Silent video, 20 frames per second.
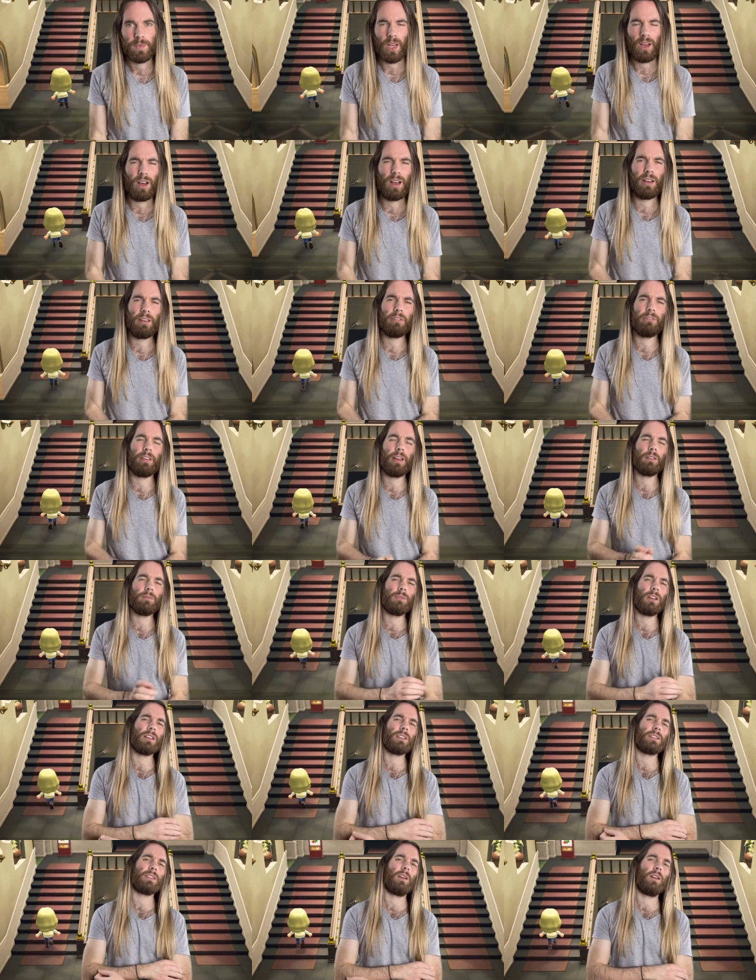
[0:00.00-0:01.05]
I found
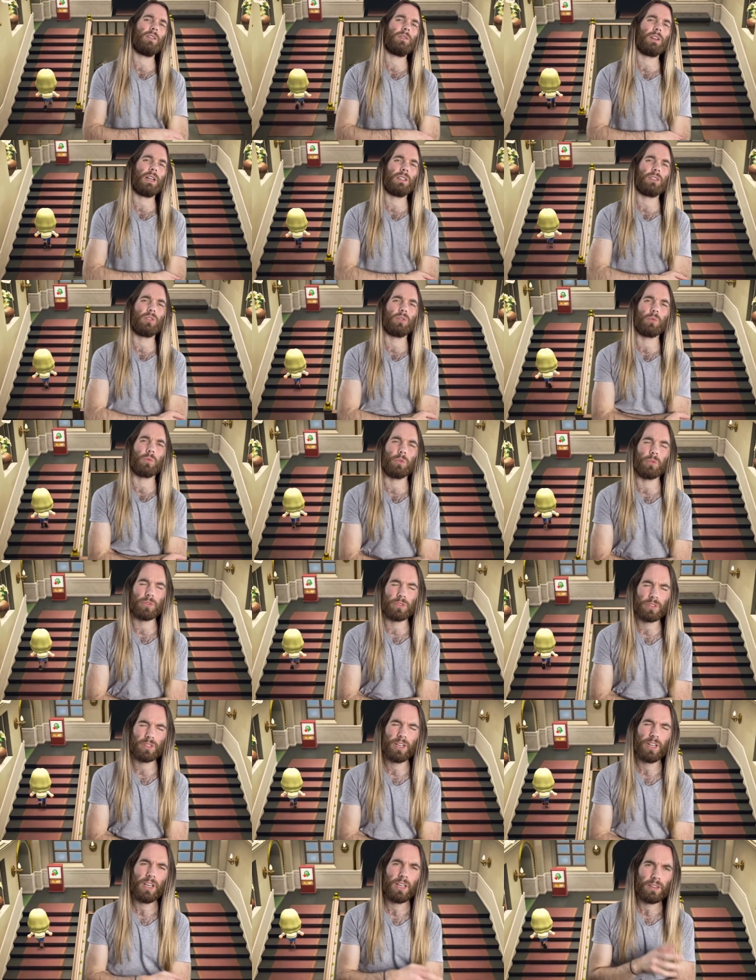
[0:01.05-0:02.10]
myself at The
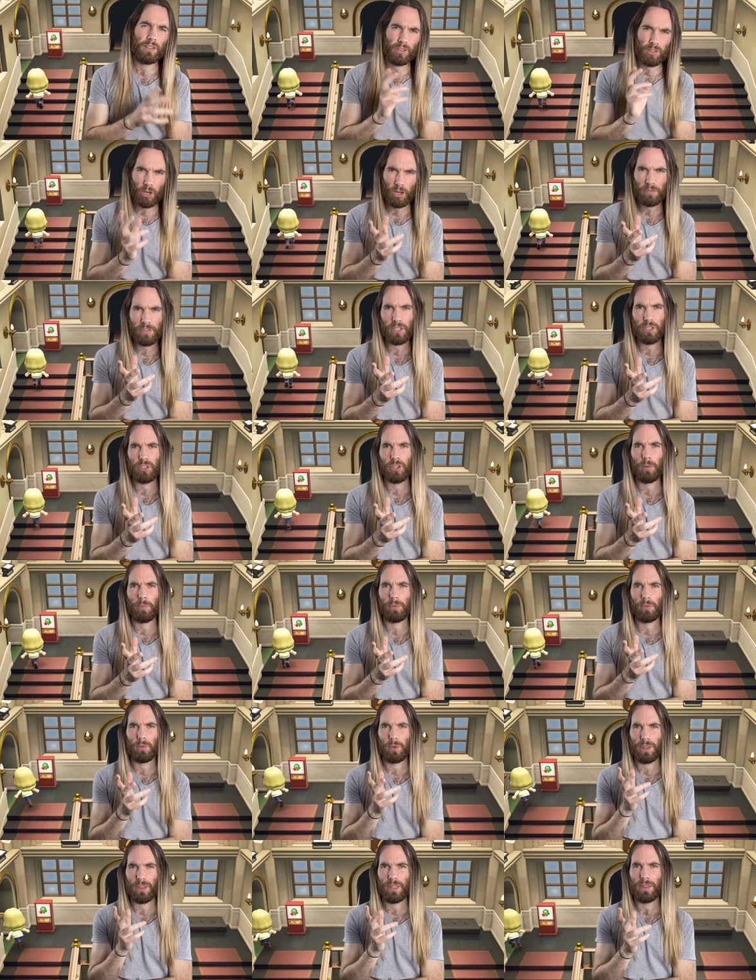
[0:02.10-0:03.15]
Roost, the coffee shop
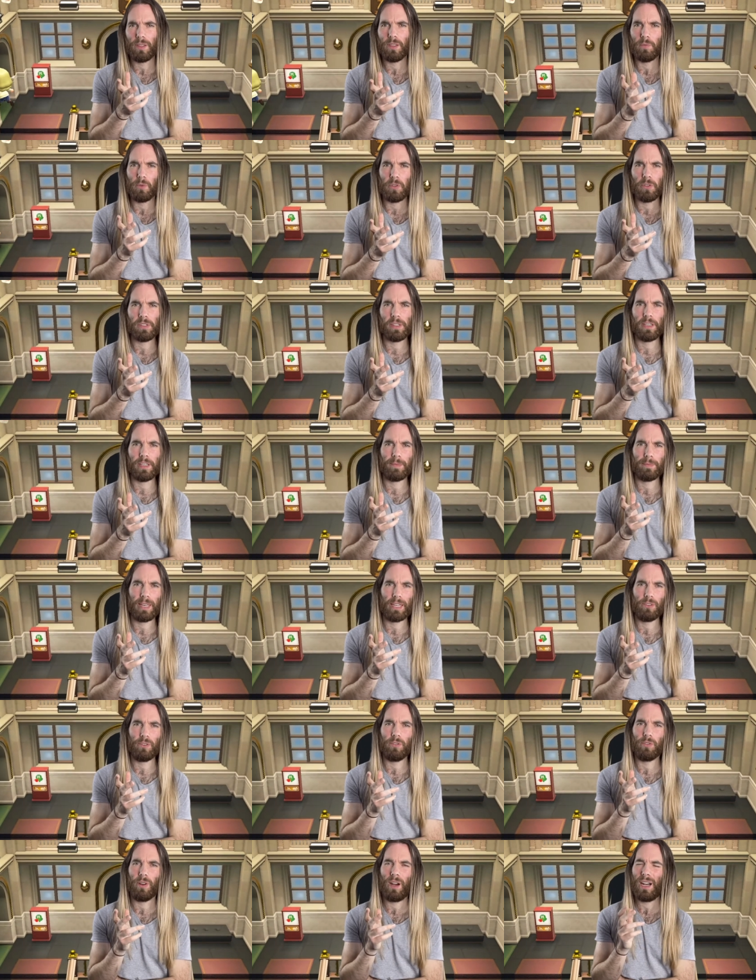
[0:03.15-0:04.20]
within the museum that
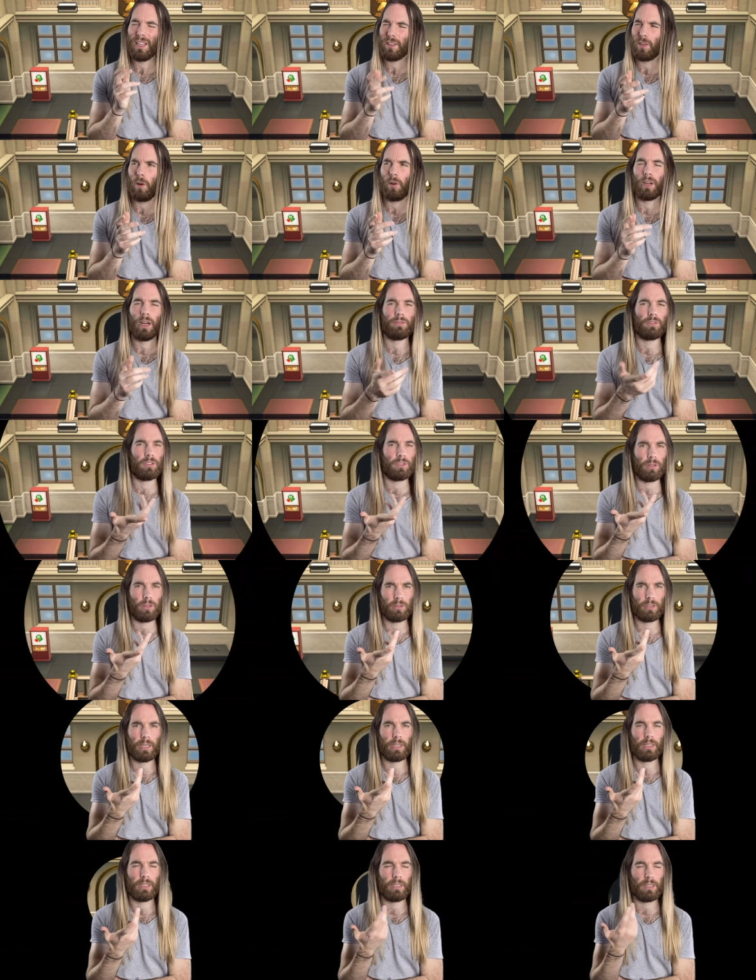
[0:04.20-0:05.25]
you unlock after
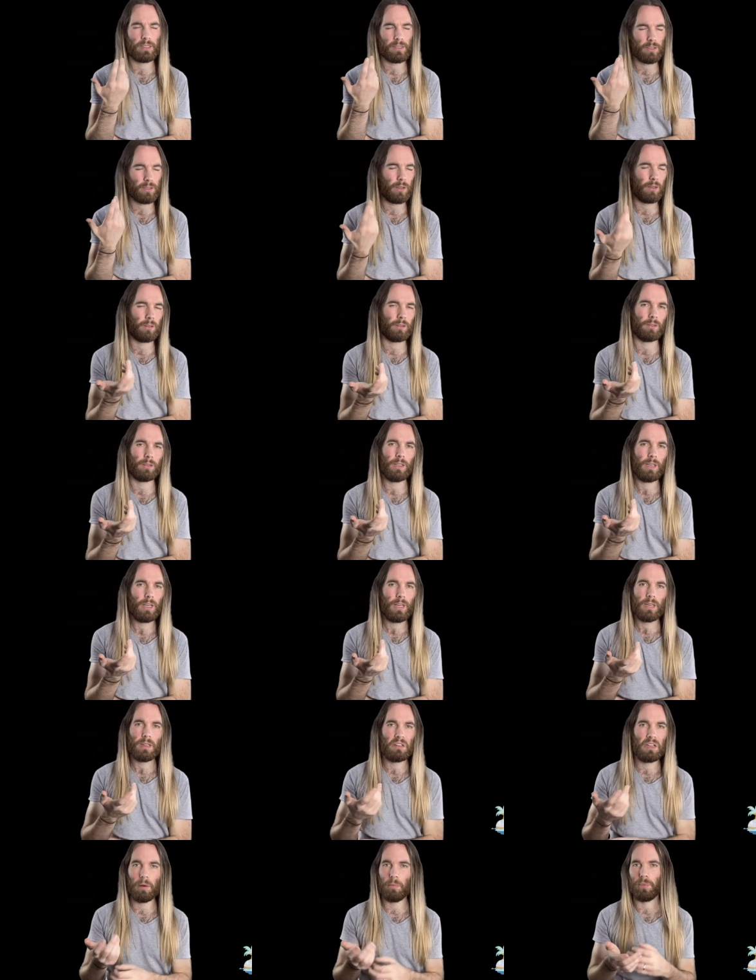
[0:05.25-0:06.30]
donating a certain
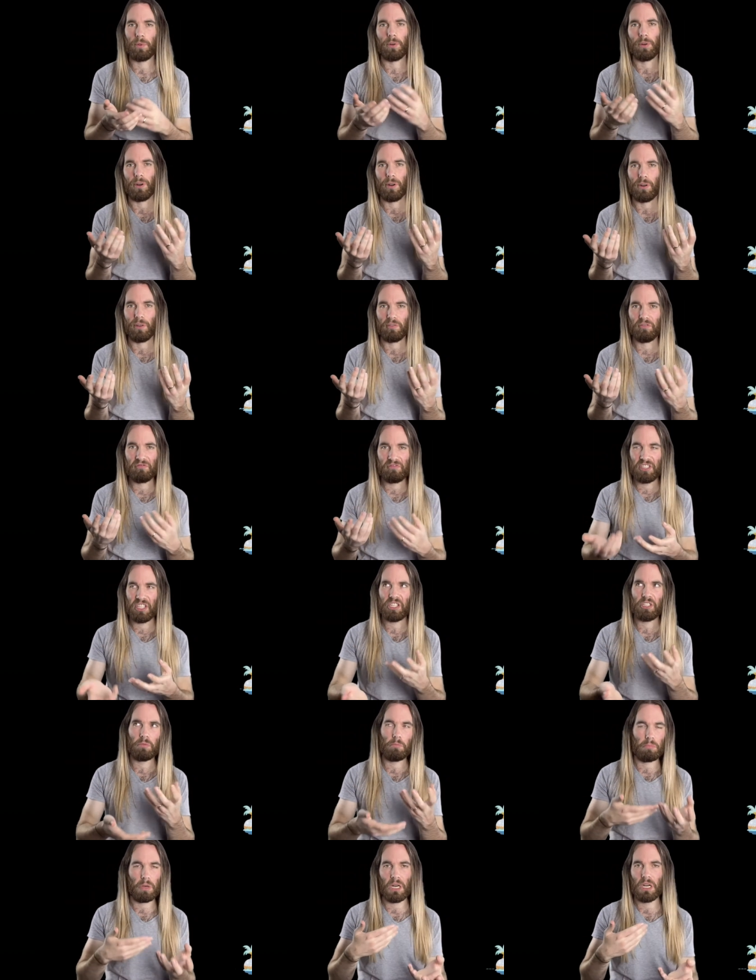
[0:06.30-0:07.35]
number of
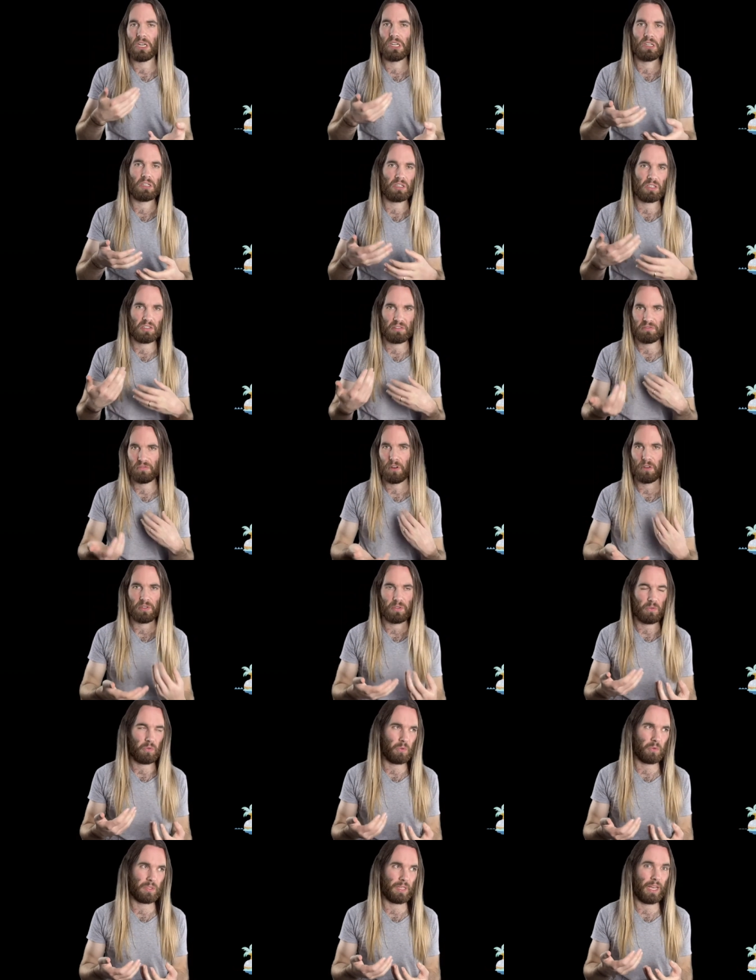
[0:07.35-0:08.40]
fish, bugs,
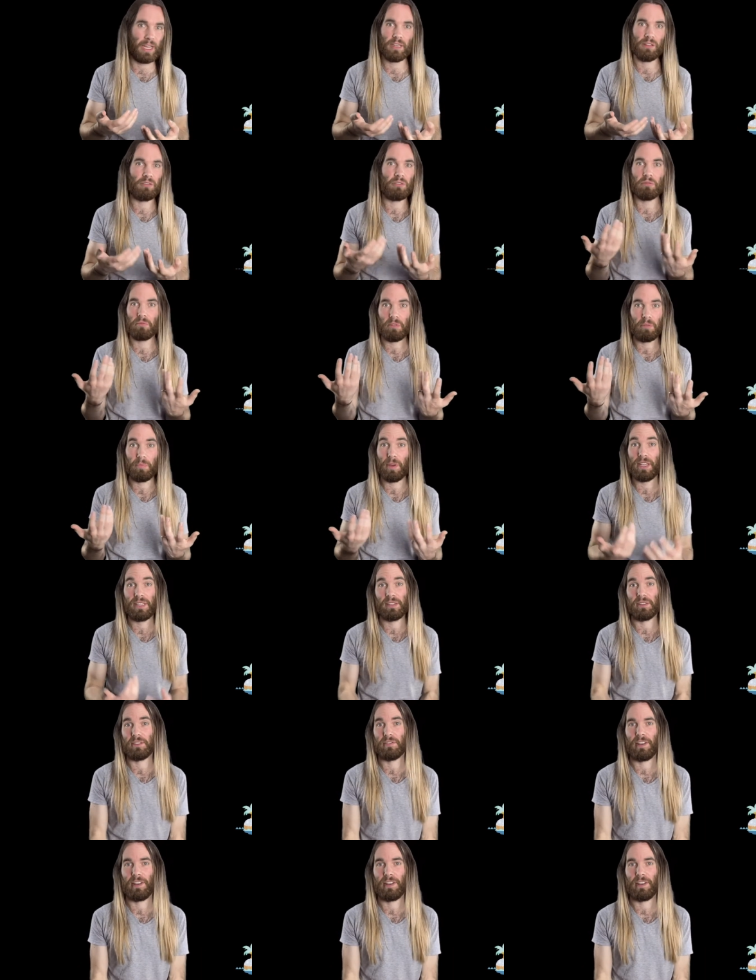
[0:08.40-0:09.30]
fossils, and pieces of